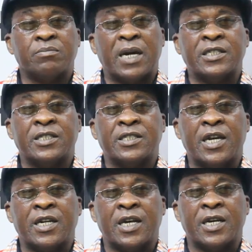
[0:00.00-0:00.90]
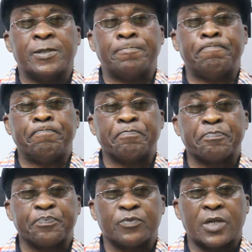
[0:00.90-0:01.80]
by the then
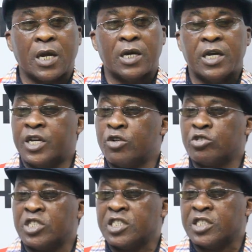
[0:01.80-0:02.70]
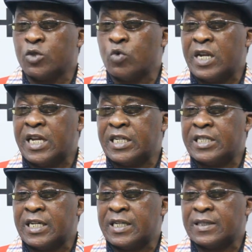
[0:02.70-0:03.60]
Innocent Igwe-led